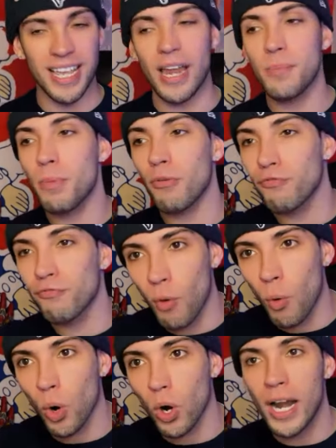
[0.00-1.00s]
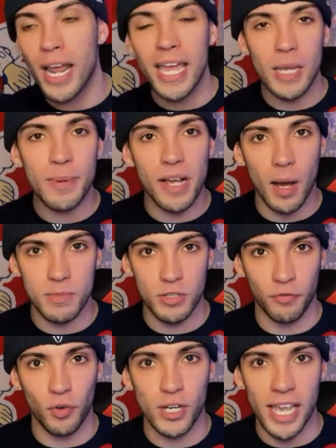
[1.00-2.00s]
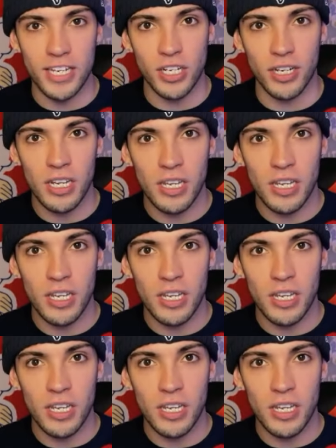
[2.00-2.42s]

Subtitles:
and before he becomes a free agent.